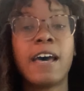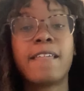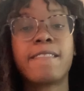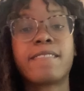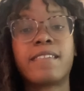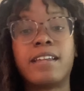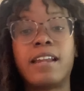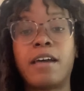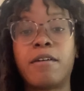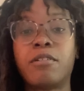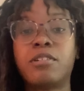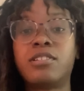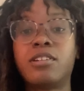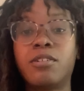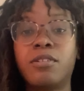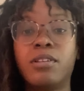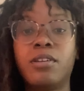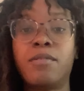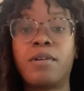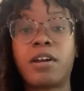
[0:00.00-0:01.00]
then I would
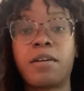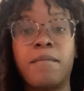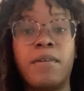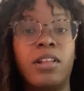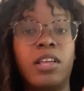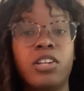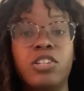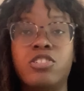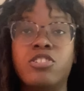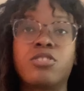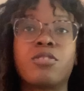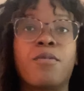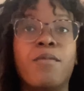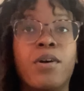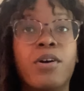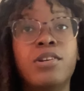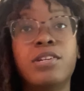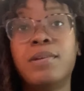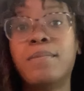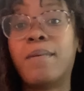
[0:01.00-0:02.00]
totally recommend like just going
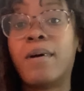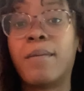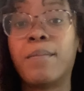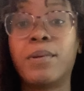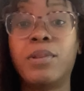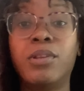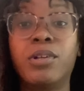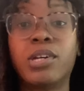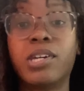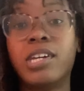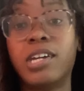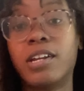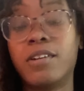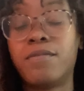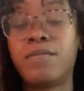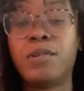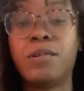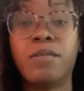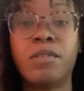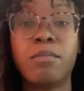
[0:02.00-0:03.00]
on Depop and looking at a
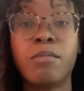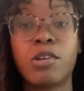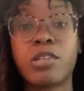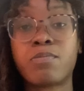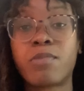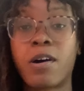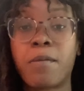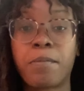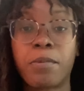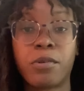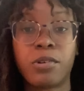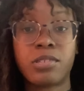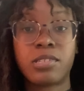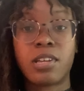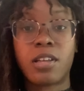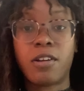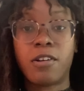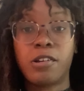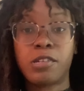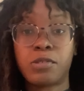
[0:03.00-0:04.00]
few of the most popular
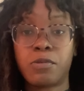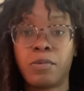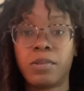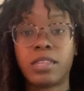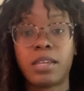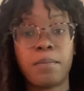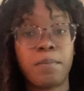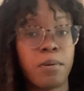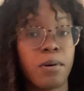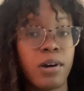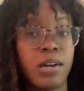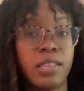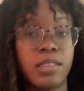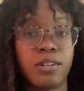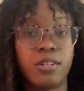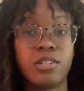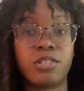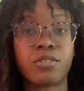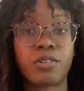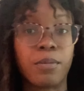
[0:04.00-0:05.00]
sellers and what they put in their
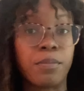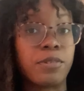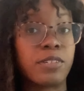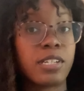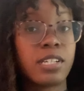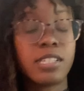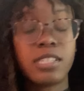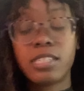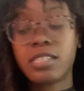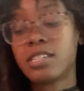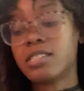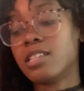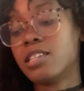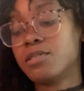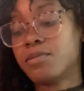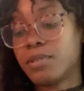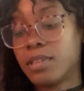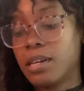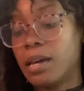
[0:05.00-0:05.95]
descriptions, because it's really